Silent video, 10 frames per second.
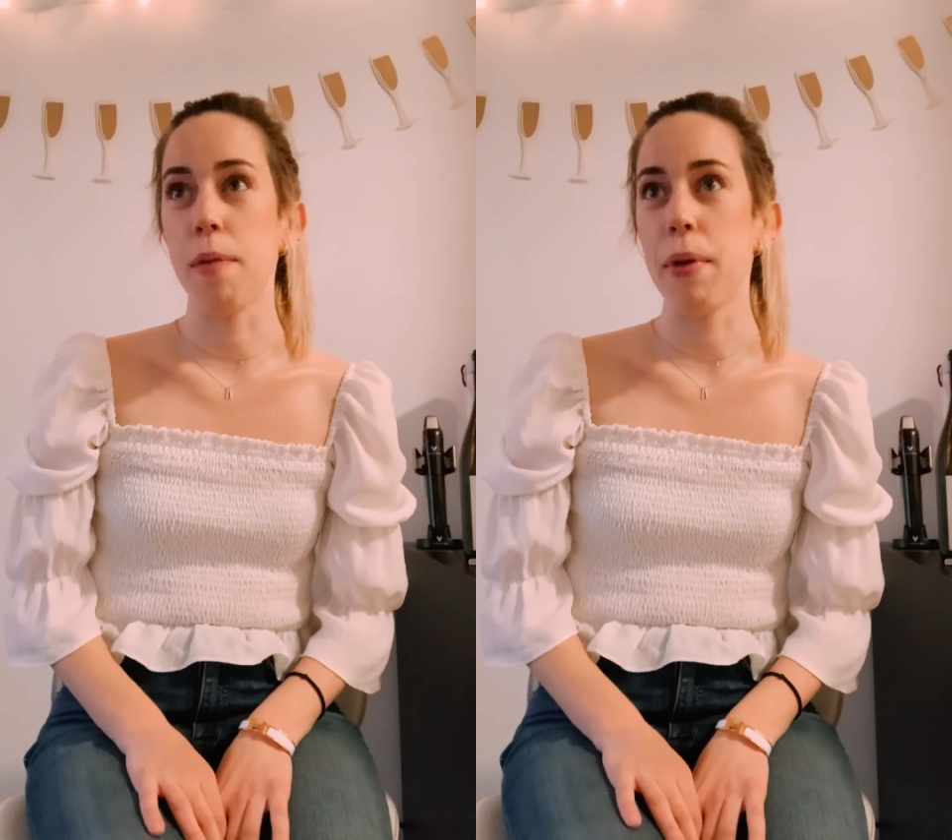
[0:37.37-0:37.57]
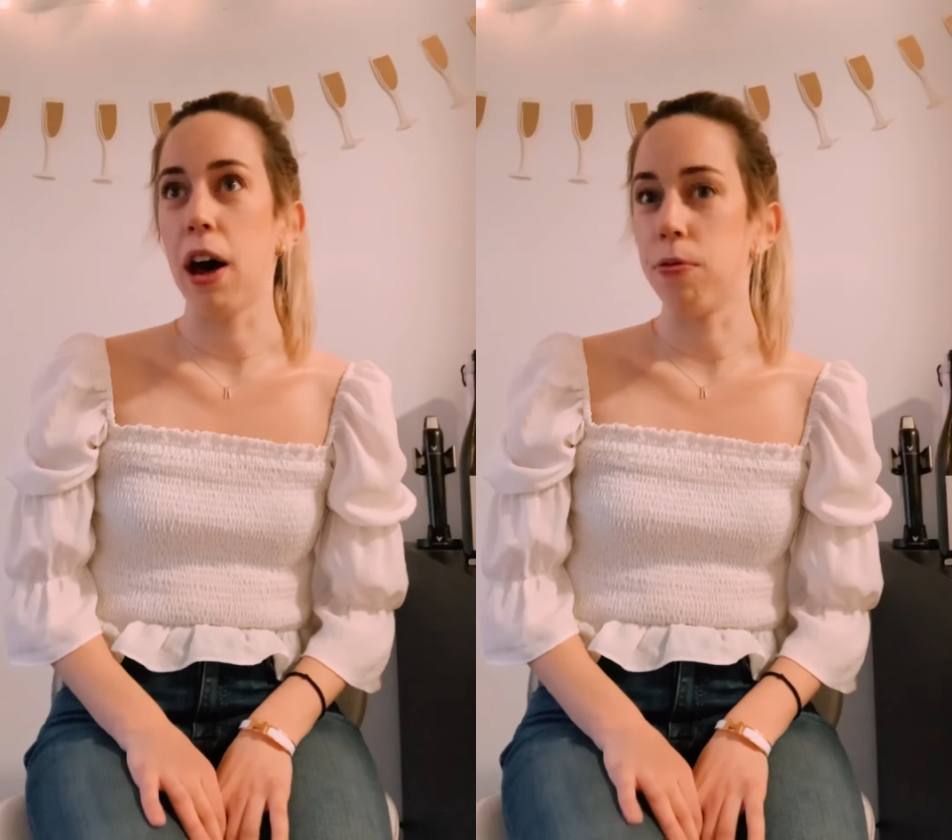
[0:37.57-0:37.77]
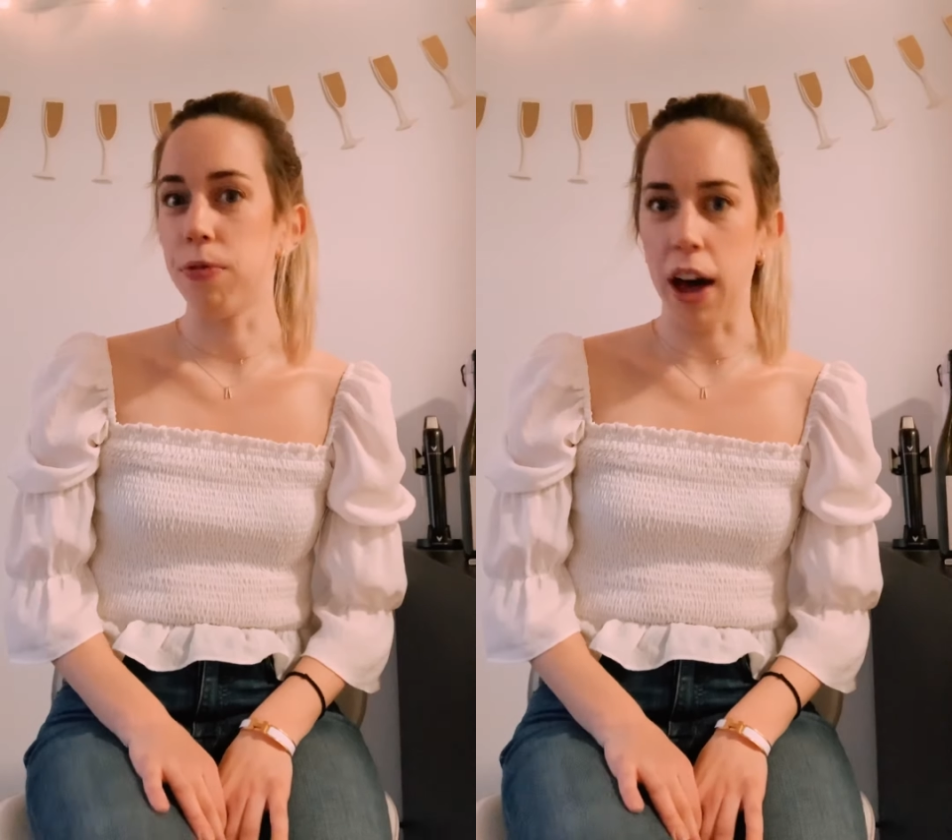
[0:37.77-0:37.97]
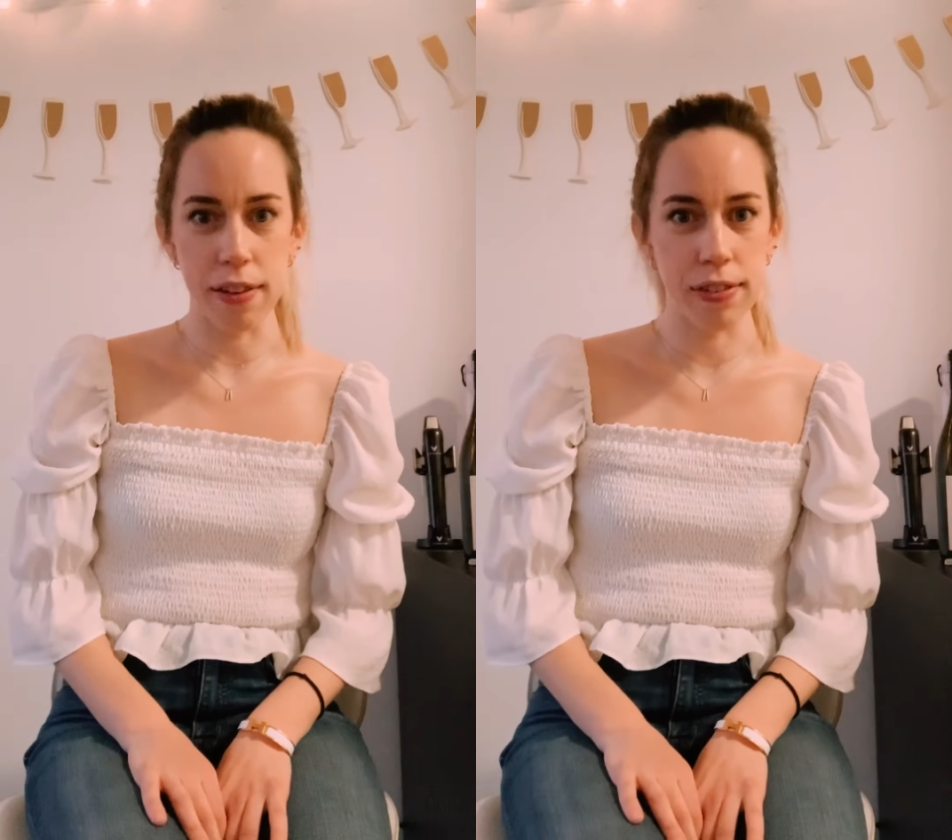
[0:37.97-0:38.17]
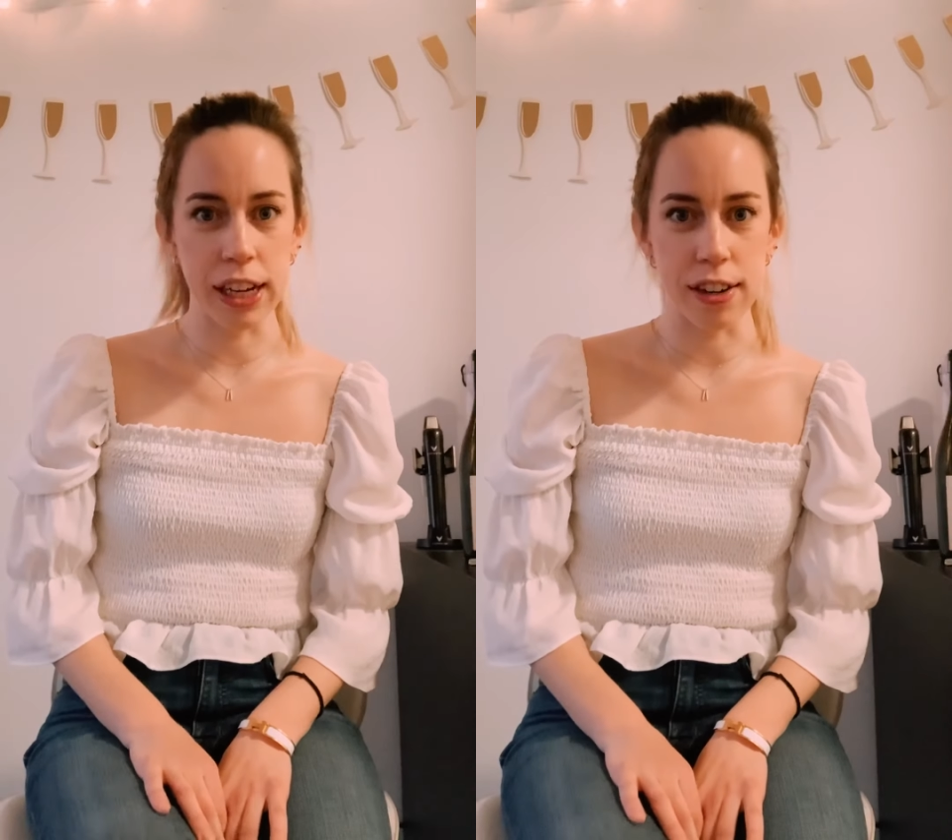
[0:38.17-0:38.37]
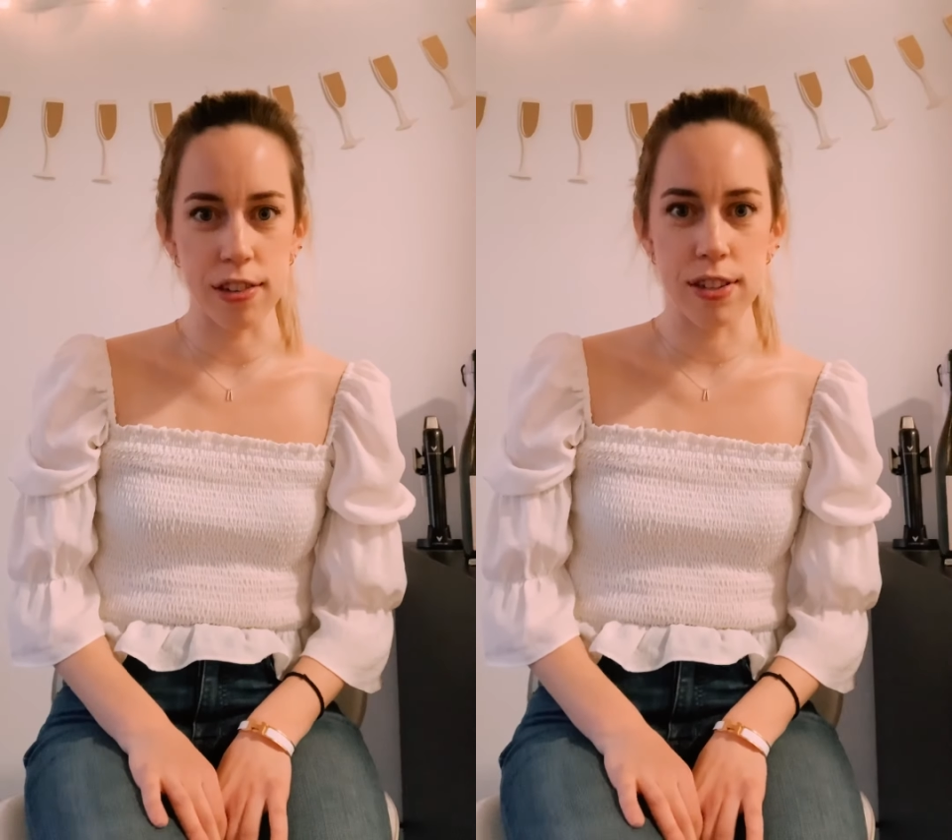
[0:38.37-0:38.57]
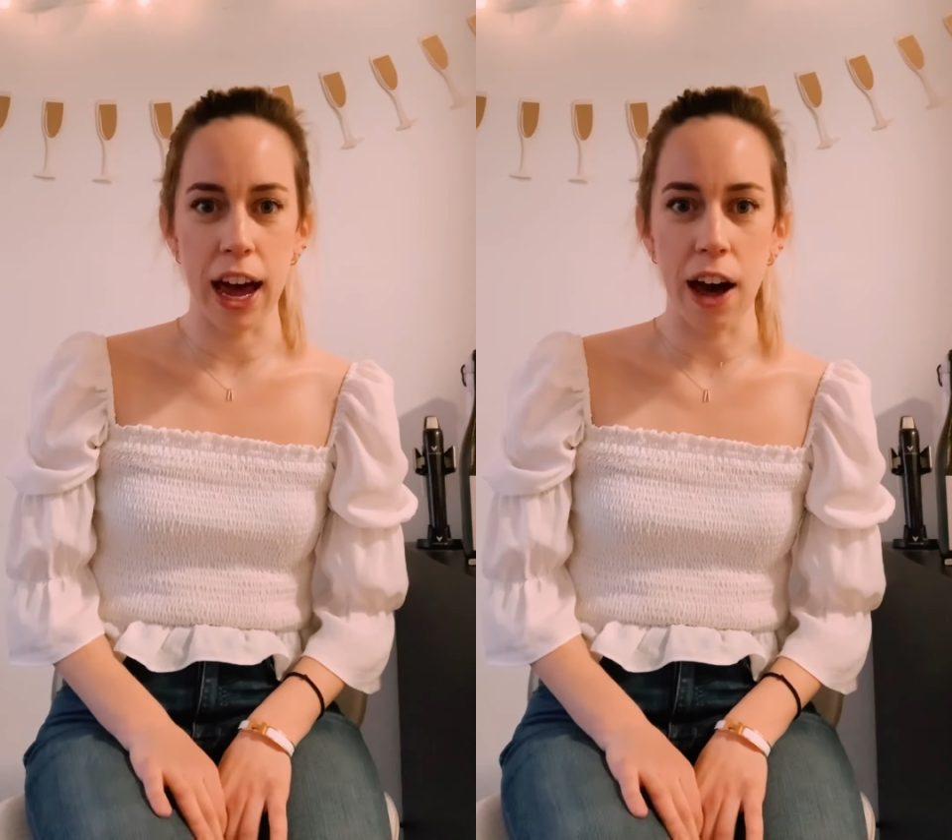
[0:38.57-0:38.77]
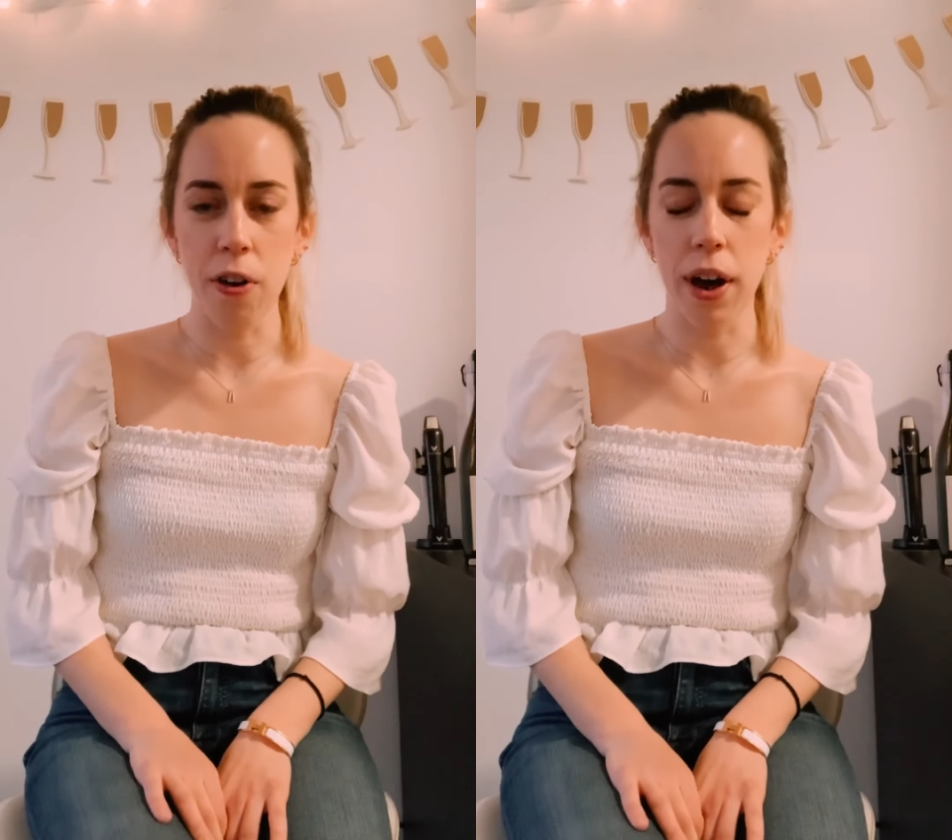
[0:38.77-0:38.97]
about 5 years
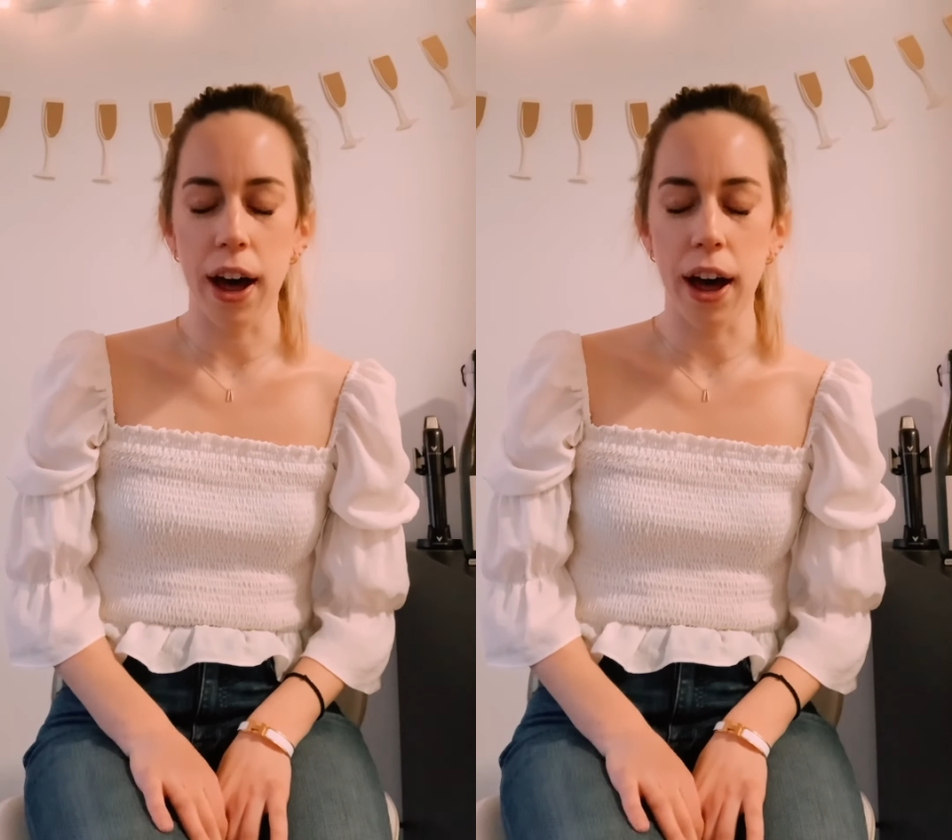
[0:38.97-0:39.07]
now.